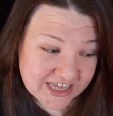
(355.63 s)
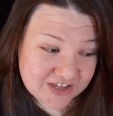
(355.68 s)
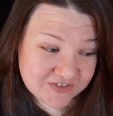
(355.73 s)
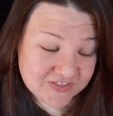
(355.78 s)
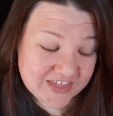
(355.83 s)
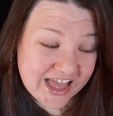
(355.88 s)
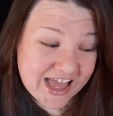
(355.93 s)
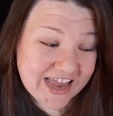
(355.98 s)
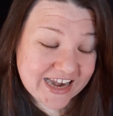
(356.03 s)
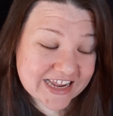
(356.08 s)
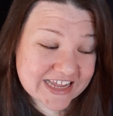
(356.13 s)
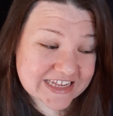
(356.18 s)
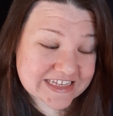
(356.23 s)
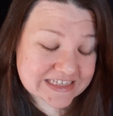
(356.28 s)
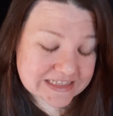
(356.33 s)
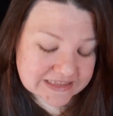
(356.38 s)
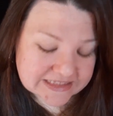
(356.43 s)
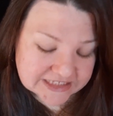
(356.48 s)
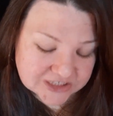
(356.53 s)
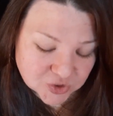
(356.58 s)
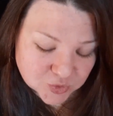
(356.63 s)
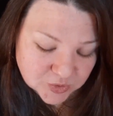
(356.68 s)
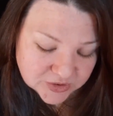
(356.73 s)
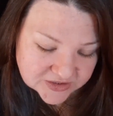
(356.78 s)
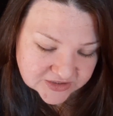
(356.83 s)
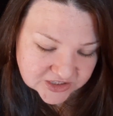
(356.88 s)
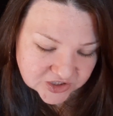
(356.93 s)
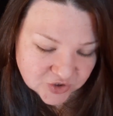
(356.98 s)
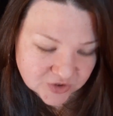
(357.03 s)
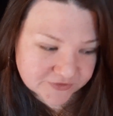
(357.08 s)
It, that is literally
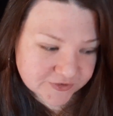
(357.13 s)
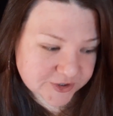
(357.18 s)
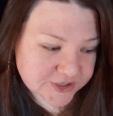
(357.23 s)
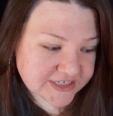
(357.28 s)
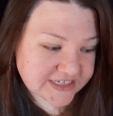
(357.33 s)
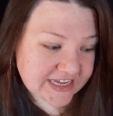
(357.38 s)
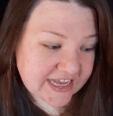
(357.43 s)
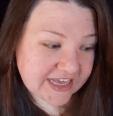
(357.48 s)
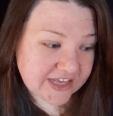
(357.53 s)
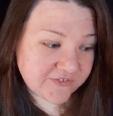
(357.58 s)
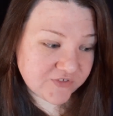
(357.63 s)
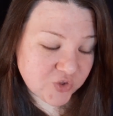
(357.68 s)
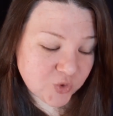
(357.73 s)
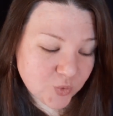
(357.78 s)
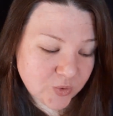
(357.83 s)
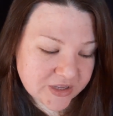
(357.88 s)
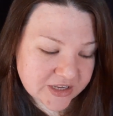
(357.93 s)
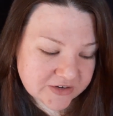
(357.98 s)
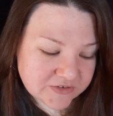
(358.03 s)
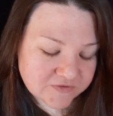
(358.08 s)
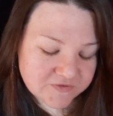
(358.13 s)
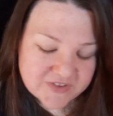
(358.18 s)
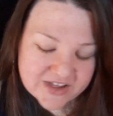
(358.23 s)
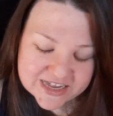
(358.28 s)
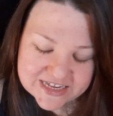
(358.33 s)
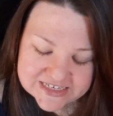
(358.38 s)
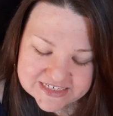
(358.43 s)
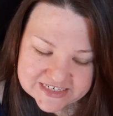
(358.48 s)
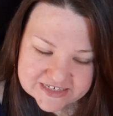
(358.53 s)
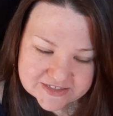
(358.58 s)
the universe saying, if you
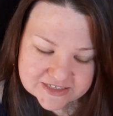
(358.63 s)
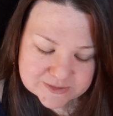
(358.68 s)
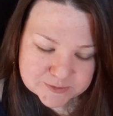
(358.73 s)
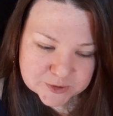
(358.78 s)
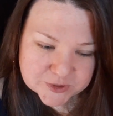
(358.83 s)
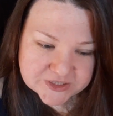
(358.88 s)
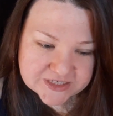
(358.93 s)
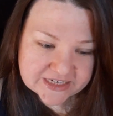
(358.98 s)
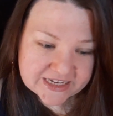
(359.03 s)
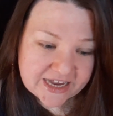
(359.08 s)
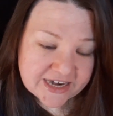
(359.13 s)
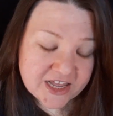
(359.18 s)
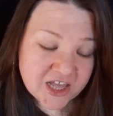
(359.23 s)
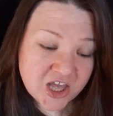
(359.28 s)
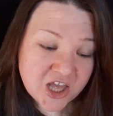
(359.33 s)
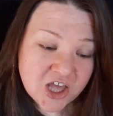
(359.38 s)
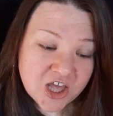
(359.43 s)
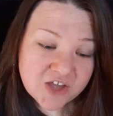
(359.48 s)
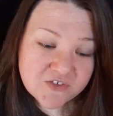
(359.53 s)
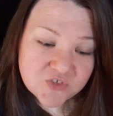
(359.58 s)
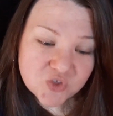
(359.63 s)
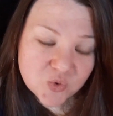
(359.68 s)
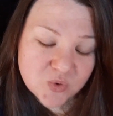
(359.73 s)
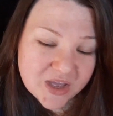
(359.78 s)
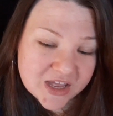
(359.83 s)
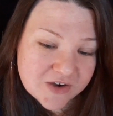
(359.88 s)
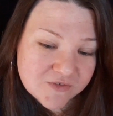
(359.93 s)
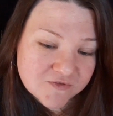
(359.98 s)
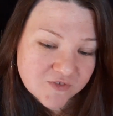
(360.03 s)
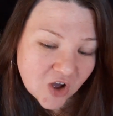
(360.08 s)
invest in this person again, you
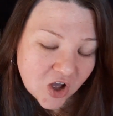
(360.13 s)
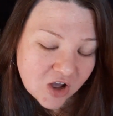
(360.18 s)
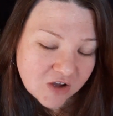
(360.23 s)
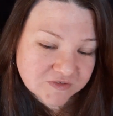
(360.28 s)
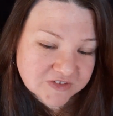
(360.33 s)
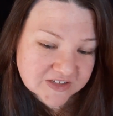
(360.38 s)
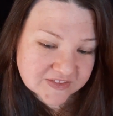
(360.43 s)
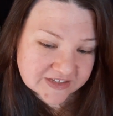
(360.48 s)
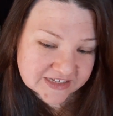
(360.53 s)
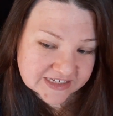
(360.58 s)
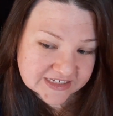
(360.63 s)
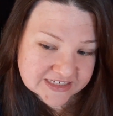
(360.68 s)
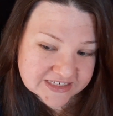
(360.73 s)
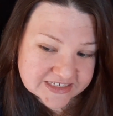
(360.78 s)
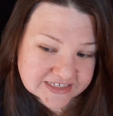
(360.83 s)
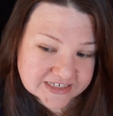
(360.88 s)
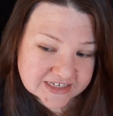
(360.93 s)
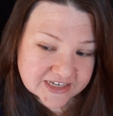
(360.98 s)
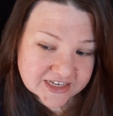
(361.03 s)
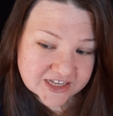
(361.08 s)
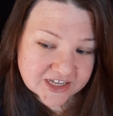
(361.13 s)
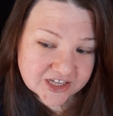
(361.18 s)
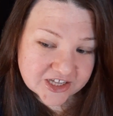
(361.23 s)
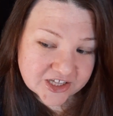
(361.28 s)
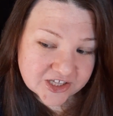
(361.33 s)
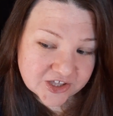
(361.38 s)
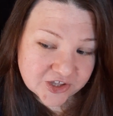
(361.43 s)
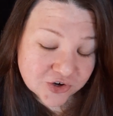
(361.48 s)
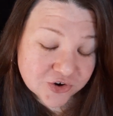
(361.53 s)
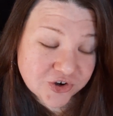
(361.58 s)
get involved in this,
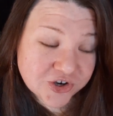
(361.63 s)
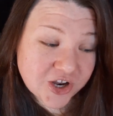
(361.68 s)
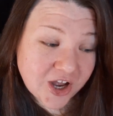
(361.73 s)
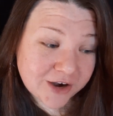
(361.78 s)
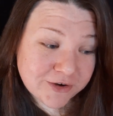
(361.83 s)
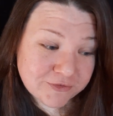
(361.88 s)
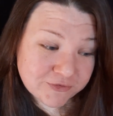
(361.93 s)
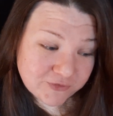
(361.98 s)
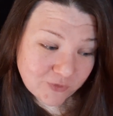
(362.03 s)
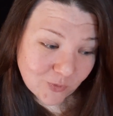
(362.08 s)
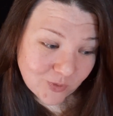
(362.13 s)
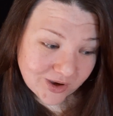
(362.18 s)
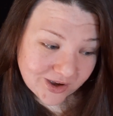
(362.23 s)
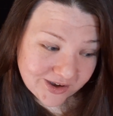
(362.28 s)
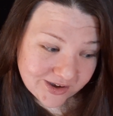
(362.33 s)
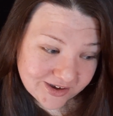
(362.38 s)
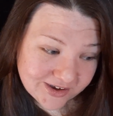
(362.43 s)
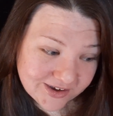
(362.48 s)
you're done for